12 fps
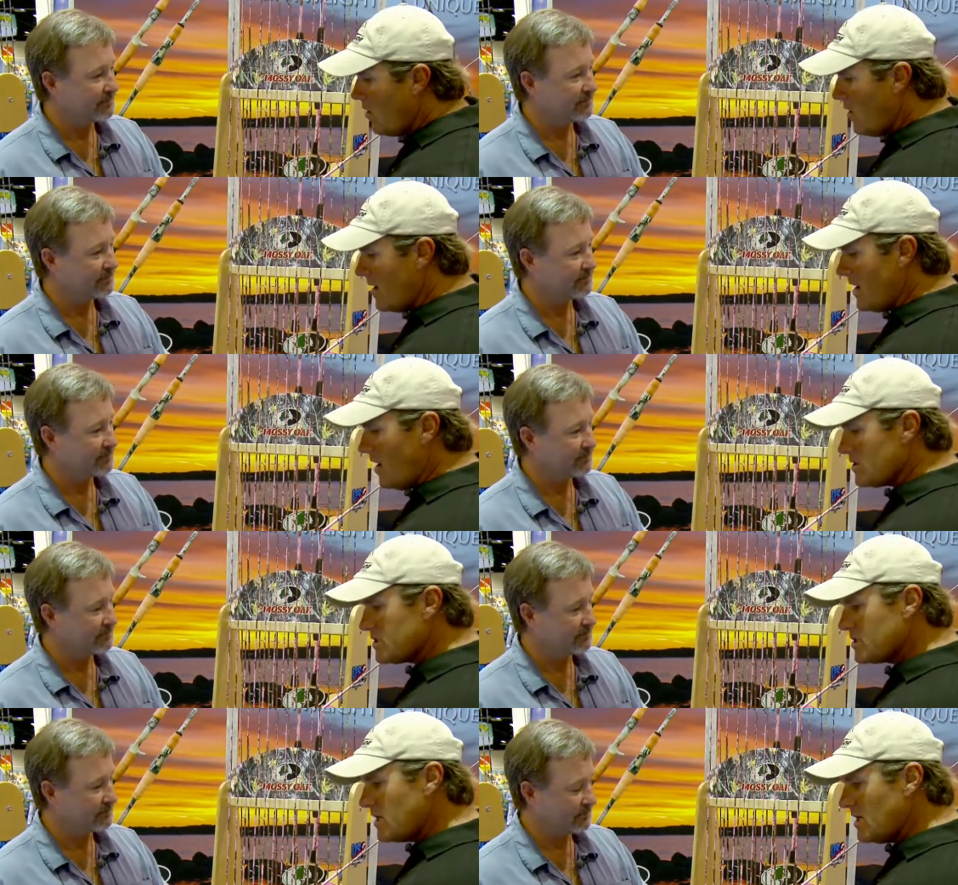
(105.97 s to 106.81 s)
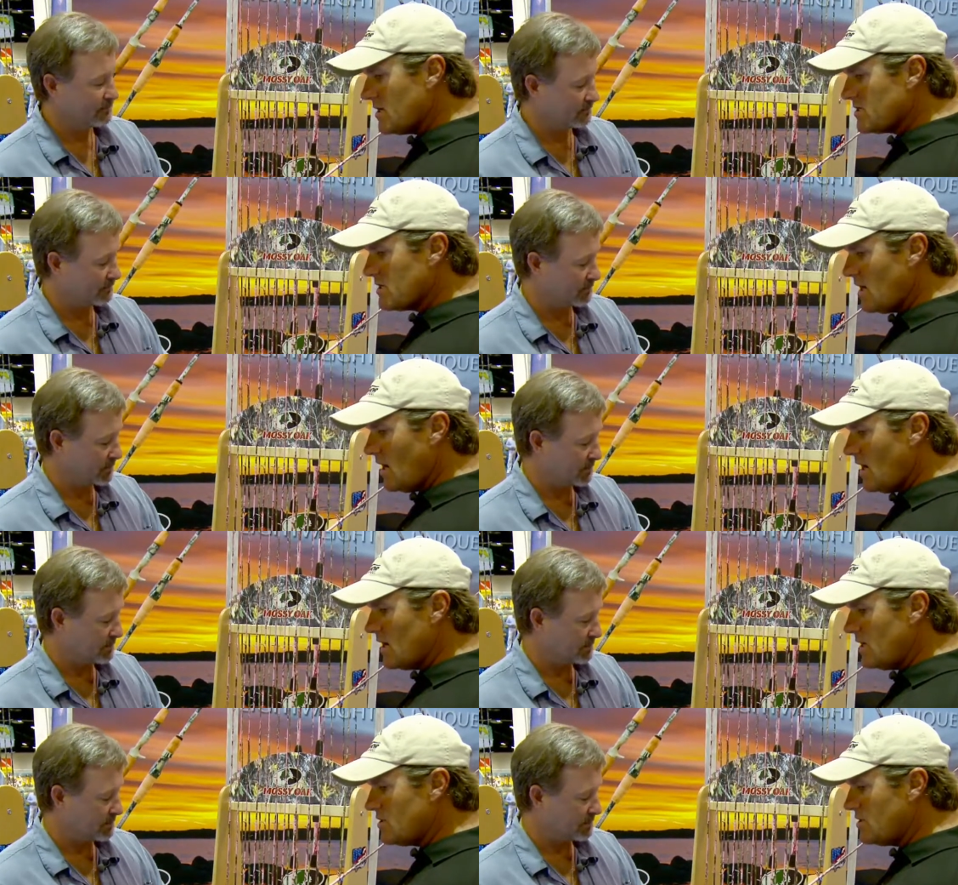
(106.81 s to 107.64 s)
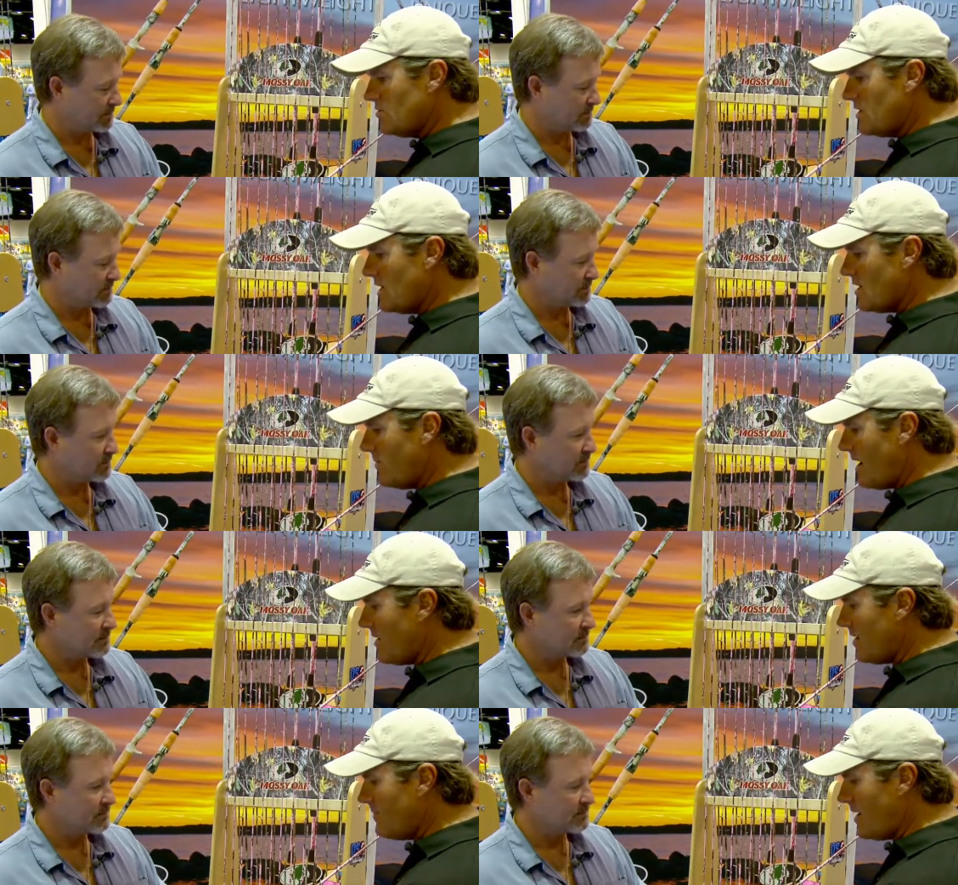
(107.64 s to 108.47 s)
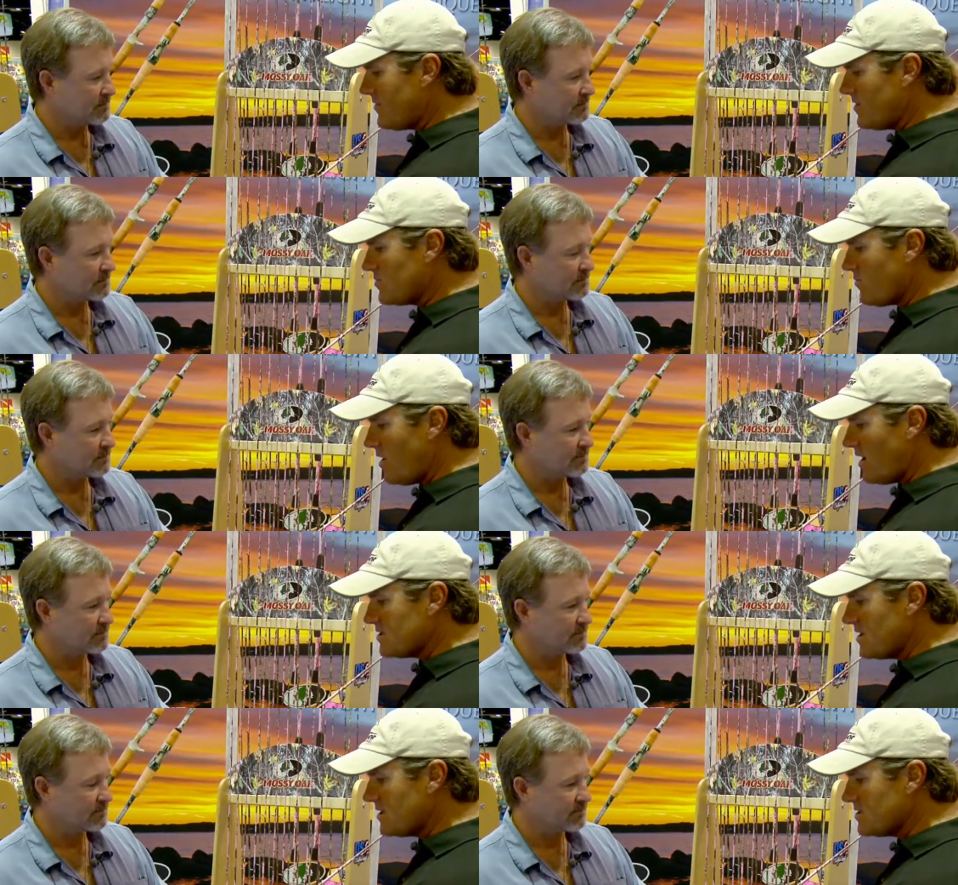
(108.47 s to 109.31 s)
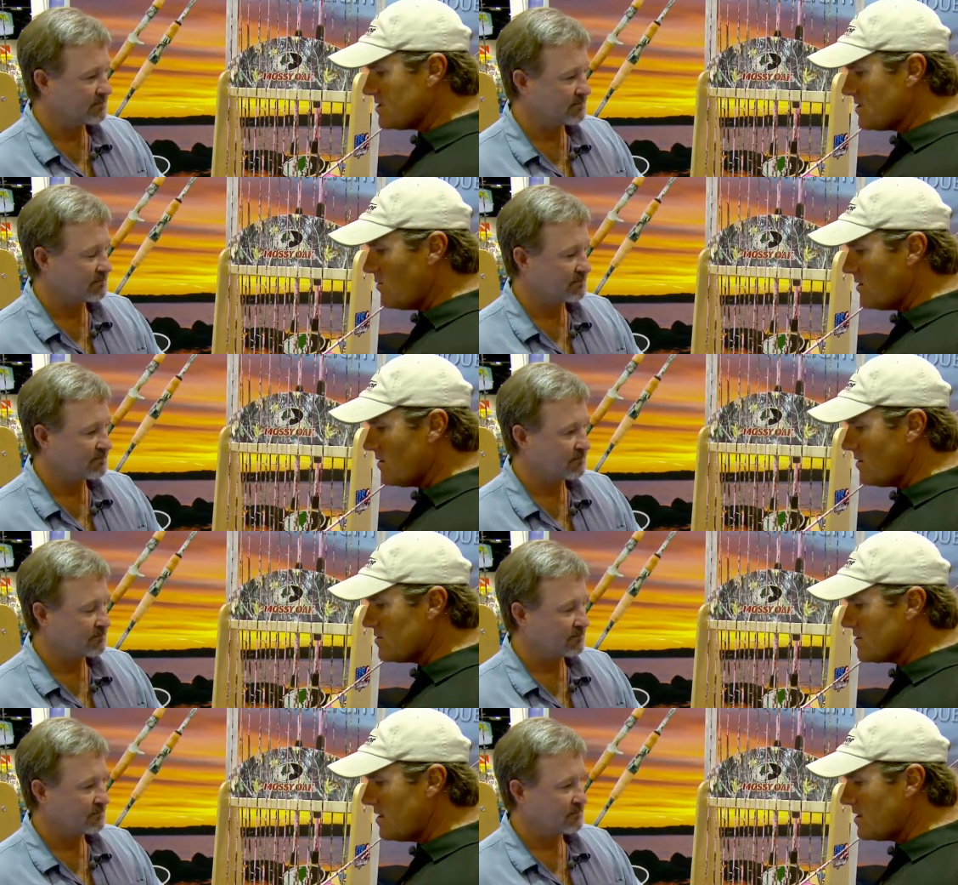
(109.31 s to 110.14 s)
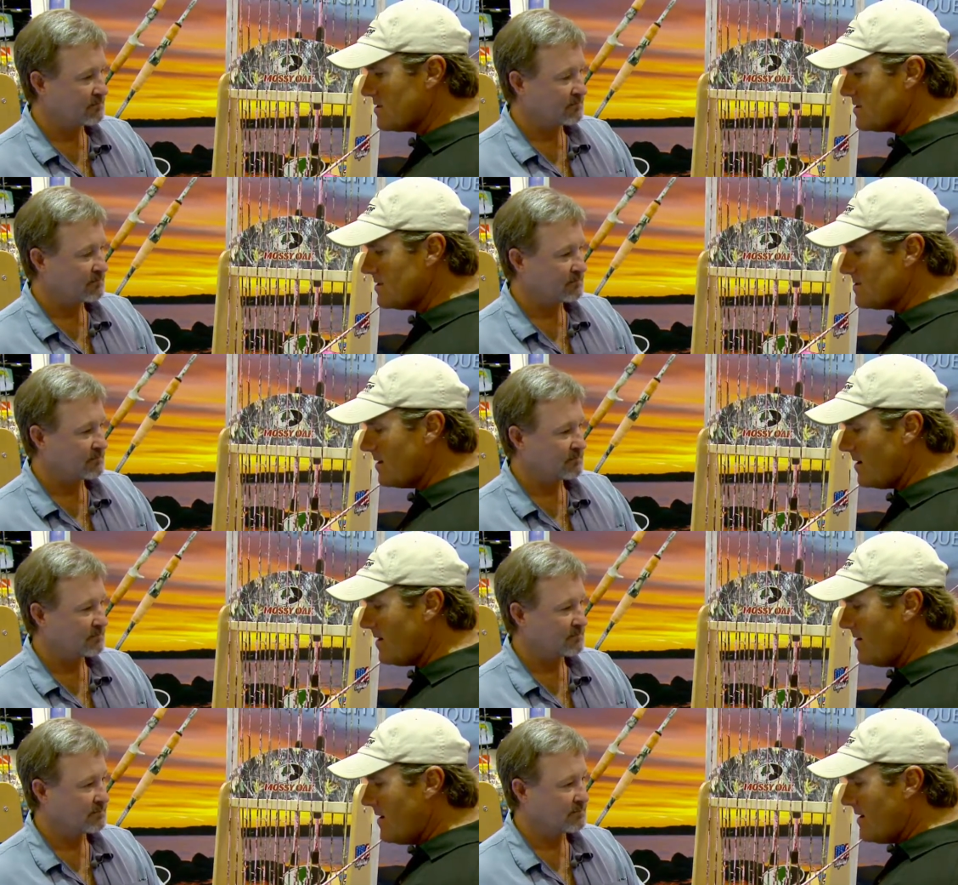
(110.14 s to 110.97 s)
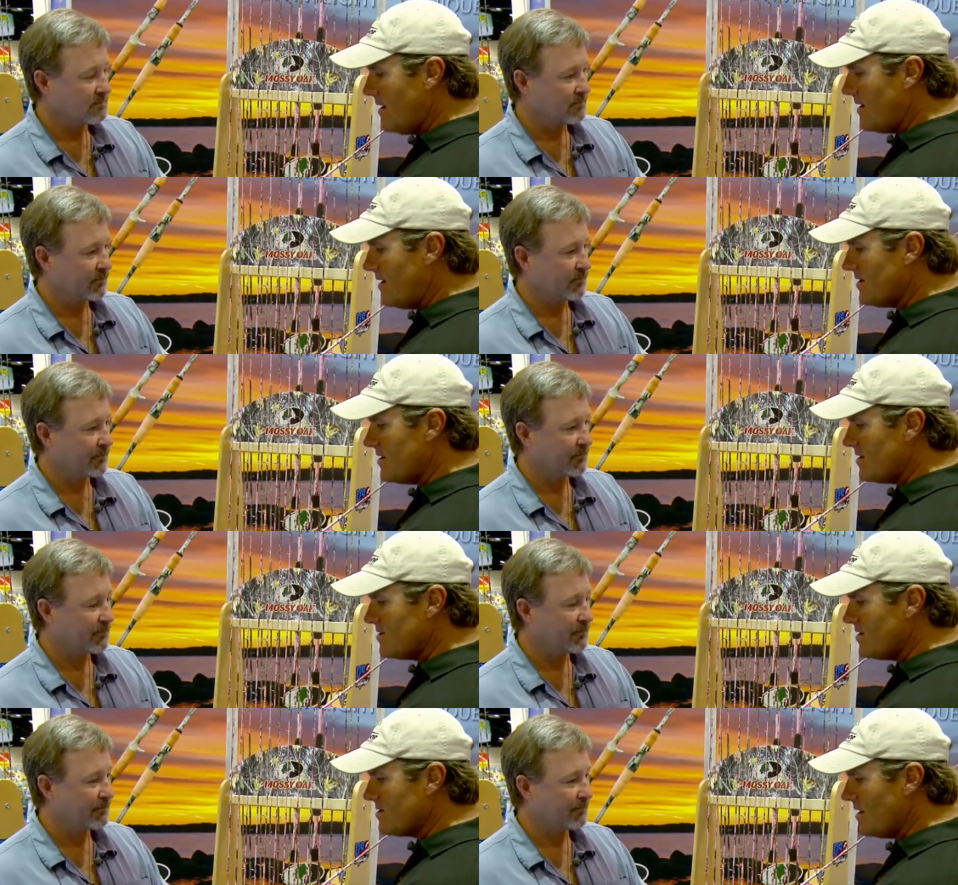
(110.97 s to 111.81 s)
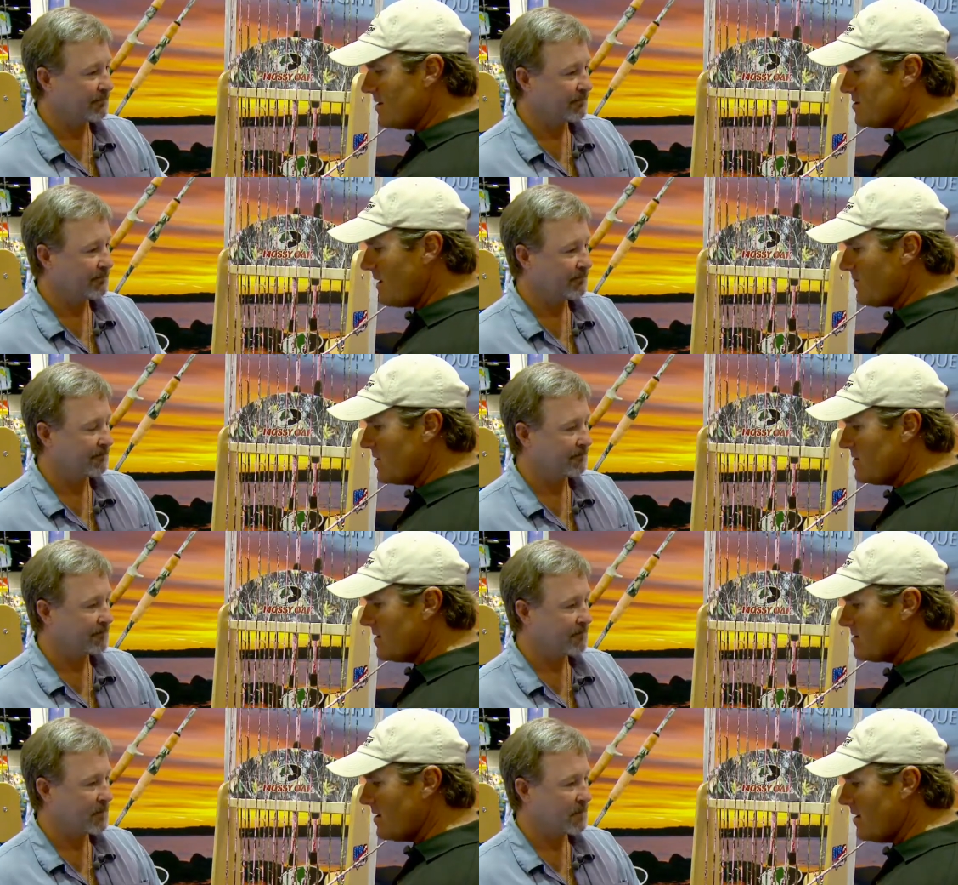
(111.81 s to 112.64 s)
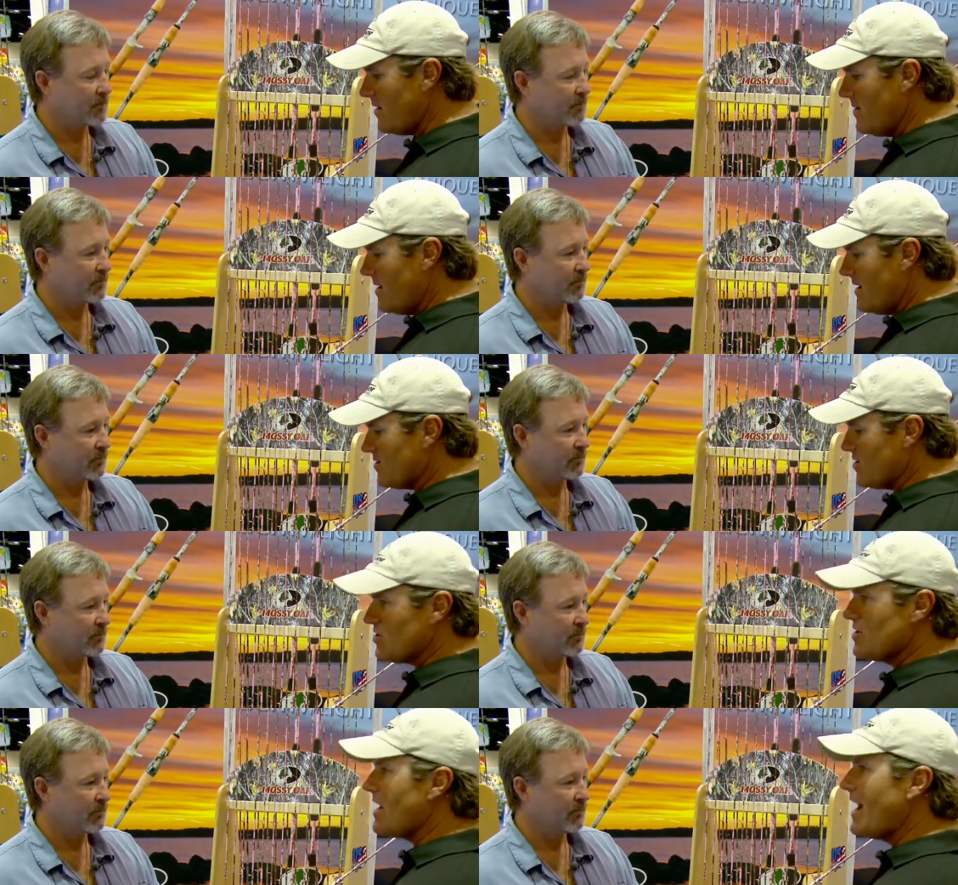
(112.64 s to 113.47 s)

Speaker 1: What else is unique about this process? Is it one of those things that something that is just an